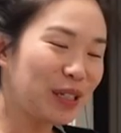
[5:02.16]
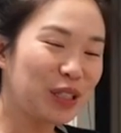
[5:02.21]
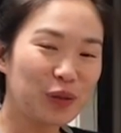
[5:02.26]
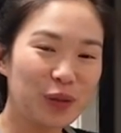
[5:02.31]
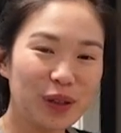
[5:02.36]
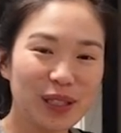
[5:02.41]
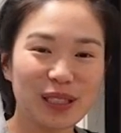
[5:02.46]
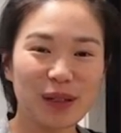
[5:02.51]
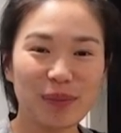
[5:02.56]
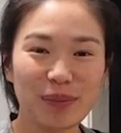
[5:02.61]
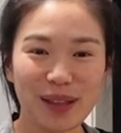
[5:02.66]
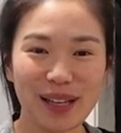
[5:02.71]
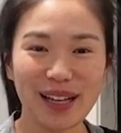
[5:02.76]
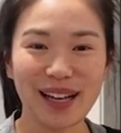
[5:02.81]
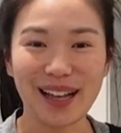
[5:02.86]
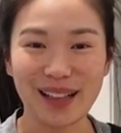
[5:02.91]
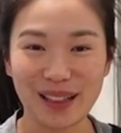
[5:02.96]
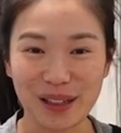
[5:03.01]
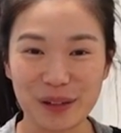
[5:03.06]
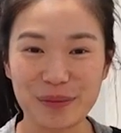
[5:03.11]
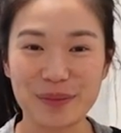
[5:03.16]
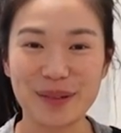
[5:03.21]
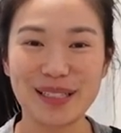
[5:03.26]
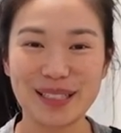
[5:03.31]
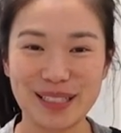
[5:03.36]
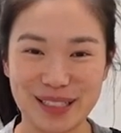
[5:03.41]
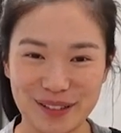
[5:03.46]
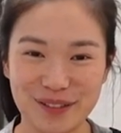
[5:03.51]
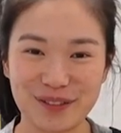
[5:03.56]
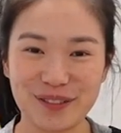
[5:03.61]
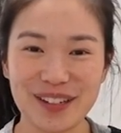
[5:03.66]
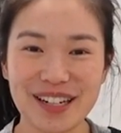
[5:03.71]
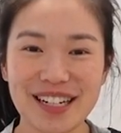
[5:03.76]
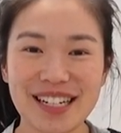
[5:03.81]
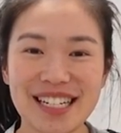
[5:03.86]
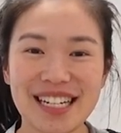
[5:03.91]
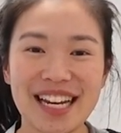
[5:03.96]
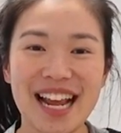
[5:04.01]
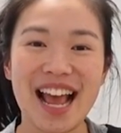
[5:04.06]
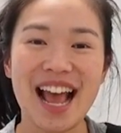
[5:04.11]
be doing something a little bit
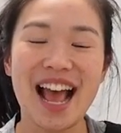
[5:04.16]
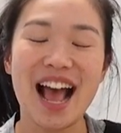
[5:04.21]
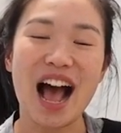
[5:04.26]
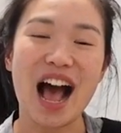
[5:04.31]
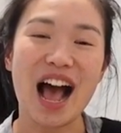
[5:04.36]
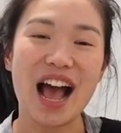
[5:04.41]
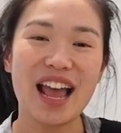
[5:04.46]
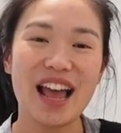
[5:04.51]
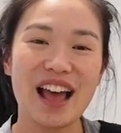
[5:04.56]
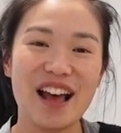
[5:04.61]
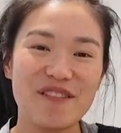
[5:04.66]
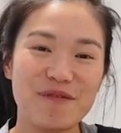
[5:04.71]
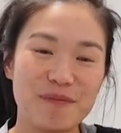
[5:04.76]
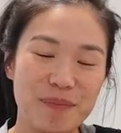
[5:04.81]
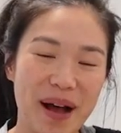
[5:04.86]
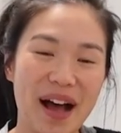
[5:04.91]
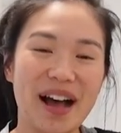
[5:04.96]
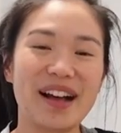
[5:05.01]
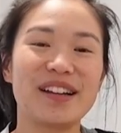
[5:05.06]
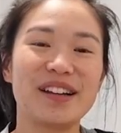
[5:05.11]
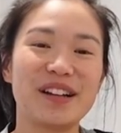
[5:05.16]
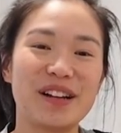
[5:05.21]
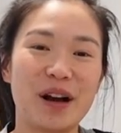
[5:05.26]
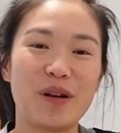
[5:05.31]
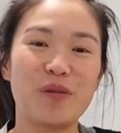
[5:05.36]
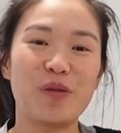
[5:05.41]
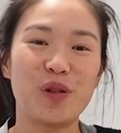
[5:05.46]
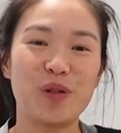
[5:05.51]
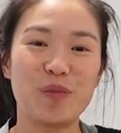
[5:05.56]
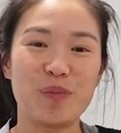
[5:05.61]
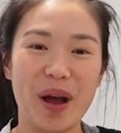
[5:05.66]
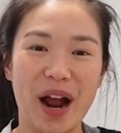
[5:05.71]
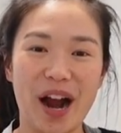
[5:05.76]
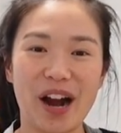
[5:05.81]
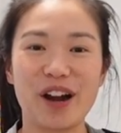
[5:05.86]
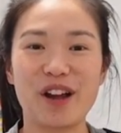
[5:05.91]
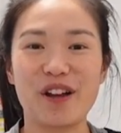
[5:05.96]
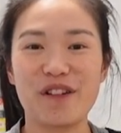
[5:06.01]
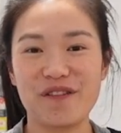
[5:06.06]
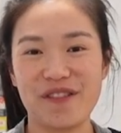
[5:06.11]
different. I have partnered up with
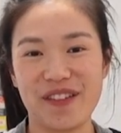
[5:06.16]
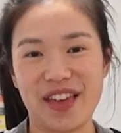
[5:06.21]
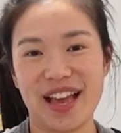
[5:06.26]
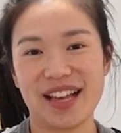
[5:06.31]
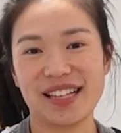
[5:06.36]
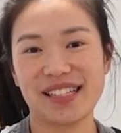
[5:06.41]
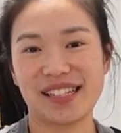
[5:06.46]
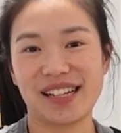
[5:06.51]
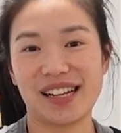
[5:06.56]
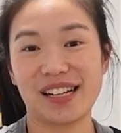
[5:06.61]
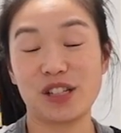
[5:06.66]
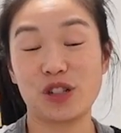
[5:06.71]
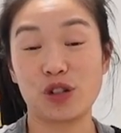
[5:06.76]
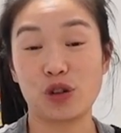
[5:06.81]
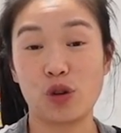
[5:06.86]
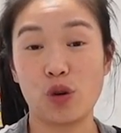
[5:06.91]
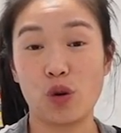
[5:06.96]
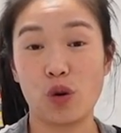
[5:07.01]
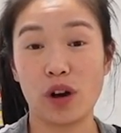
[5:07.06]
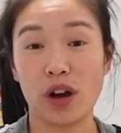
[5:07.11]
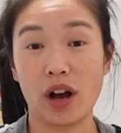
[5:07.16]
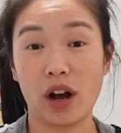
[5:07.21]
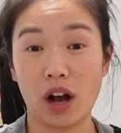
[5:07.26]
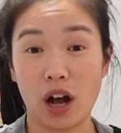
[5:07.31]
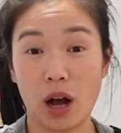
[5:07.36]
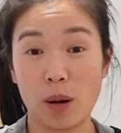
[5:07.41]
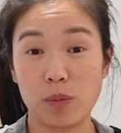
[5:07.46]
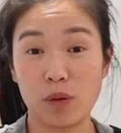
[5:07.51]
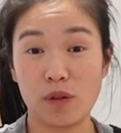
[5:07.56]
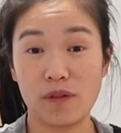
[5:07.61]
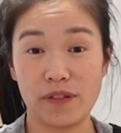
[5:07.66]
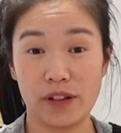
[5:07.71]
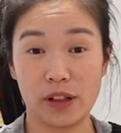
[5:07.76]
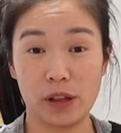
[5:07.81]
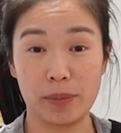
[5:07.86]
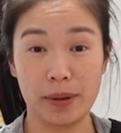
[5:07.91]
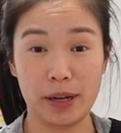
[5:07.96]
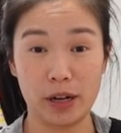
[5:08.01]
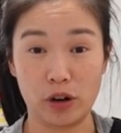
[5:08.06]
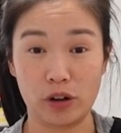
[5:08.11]
Barrio Fiesta to cook a couple
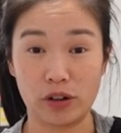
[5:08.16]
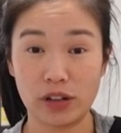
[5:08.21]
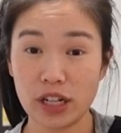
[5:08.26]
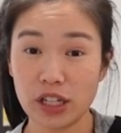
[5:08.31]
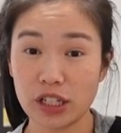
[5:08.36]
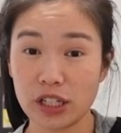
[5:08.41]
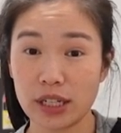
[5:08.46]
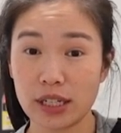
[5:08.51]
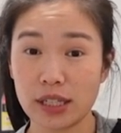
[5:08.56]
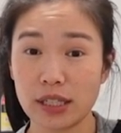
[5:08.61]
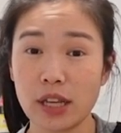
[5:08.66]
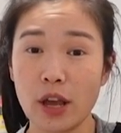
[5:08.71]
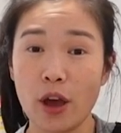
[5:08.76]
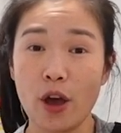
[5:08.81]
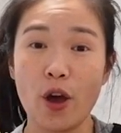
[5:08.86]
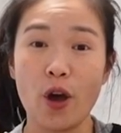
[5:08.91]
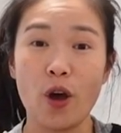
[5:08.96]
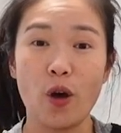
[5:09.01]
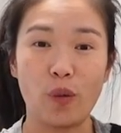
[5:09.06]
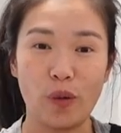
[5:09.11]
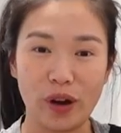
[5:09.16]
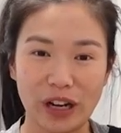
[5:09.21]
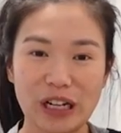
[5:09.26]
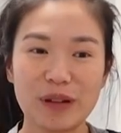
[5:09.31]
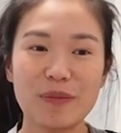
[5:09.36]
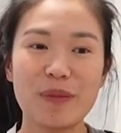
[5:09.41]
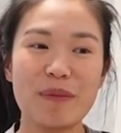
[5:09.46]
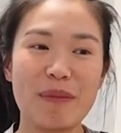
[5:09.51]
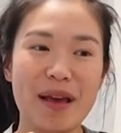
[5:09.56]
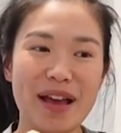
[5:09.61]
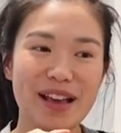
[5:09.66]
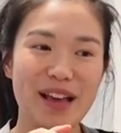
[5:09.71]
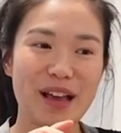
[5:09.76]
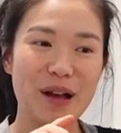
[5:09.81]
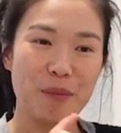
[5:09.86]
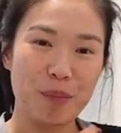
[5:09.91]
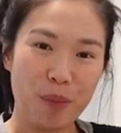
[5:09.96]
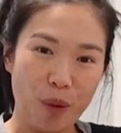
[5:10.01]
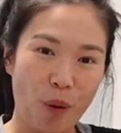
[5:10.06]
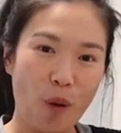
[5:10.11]
Filipino dishes. We're gonna be
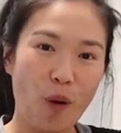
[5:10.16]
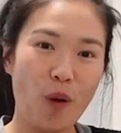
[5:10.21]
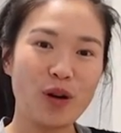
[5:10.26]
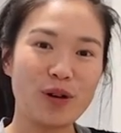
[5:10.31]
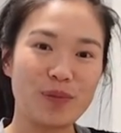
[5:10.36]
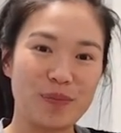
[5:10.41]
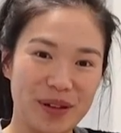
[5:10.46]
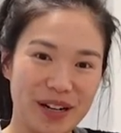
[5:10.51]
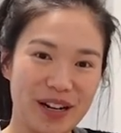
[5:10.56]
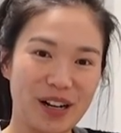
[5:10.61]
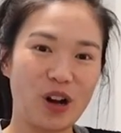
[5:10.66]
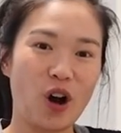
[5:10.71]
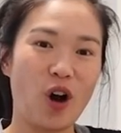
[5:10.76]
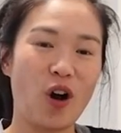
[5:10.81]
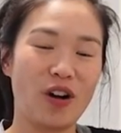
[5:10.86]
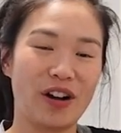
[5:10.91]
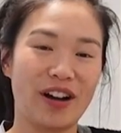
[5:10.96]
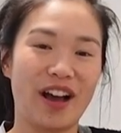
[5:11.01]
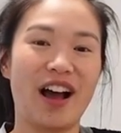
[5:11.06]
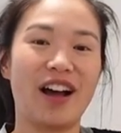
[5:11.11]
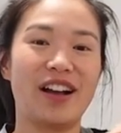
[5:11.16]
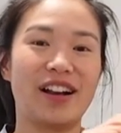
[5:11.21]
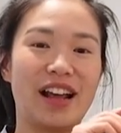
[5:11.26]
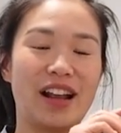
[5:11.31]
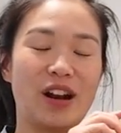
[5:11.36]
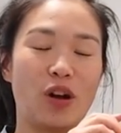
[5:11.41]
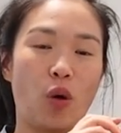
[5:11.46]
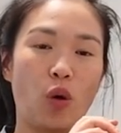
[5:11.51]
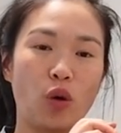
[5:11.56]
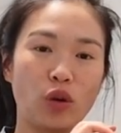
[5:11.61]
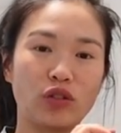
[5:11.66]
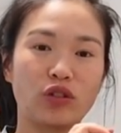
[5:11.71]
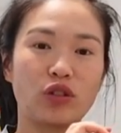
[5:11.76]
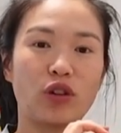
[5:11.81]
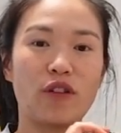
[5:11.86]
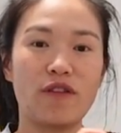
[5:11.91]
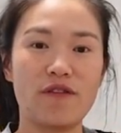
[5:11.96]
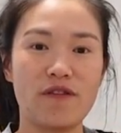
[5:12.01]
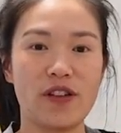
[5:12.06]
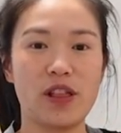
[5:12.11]
making pork binagoongan and
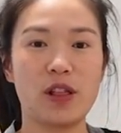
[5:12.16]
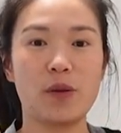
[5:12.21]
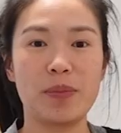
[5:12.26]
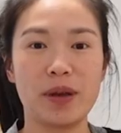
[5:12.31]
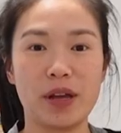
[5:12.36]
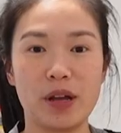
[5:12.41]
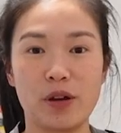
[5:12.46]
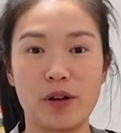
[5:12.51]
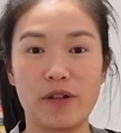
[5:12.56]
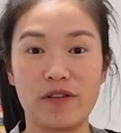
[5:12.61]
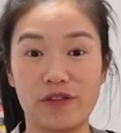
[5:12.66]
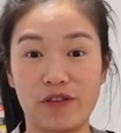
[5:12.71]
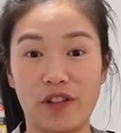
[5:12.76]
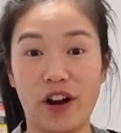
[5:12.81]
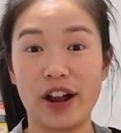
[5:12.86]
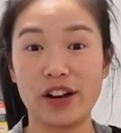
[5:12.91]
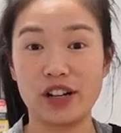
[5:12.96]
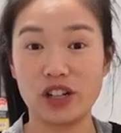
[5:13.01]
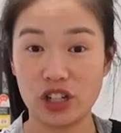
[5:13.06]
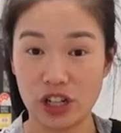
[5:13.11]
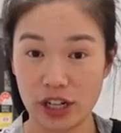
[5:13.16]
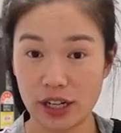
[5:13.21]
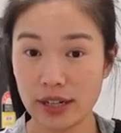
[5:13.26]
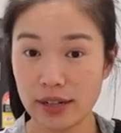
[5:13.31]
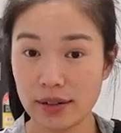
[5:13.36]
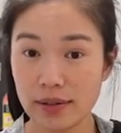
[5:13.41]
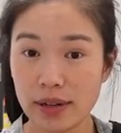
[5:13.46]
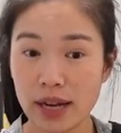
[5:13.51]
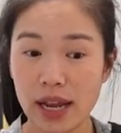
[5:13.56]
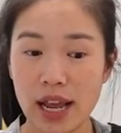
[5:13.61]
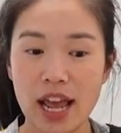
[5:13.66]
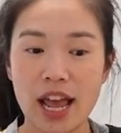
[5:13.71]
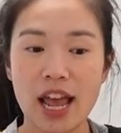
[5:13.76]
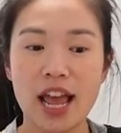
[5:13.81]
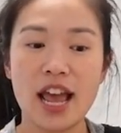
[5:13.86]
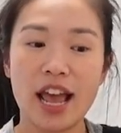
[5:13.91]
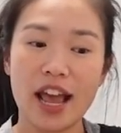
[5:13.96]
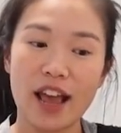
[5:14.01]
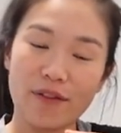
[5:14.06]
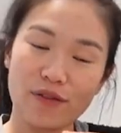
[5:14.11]
also Filipino fried chicken.
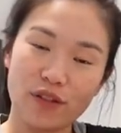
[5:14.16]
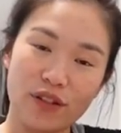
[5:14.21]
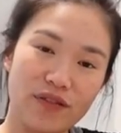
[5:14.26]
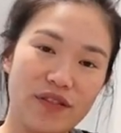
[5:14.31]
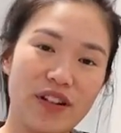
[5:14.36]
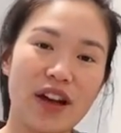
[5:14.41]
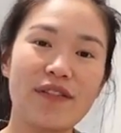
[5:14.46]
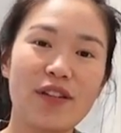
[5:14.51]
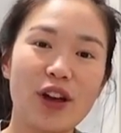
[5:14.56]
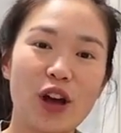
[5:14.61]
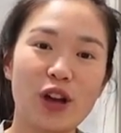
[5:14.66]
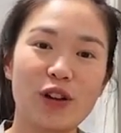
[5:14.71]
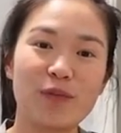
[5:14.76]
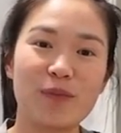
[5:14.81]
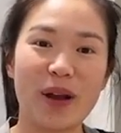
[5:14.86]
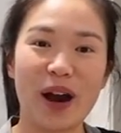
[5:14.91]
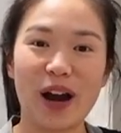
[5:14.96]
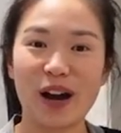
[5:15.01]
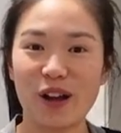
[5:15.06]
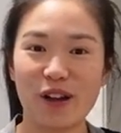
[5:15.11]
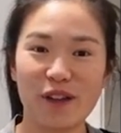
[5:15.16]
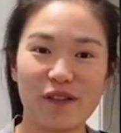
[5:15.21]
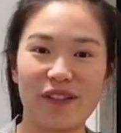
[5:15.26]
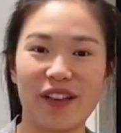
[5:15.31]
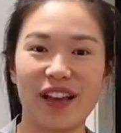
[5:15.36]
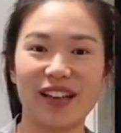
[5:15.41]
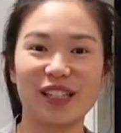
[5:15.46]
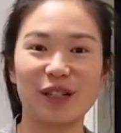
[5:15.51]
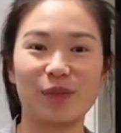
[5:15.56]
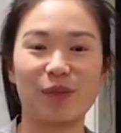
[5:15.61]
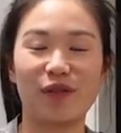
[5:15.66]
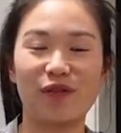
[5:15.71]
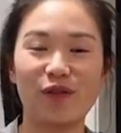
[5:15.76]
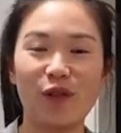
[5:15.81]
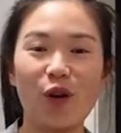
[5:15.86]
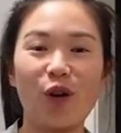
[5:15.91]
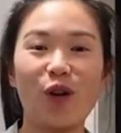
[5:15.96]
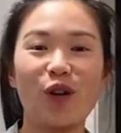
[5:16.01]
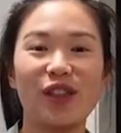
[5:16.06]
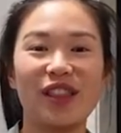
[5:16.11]
If you've never heard of Barrio Fiesta
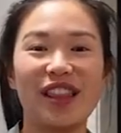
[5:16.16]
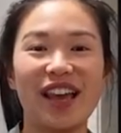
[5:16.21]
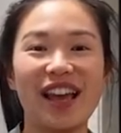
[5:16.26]
before,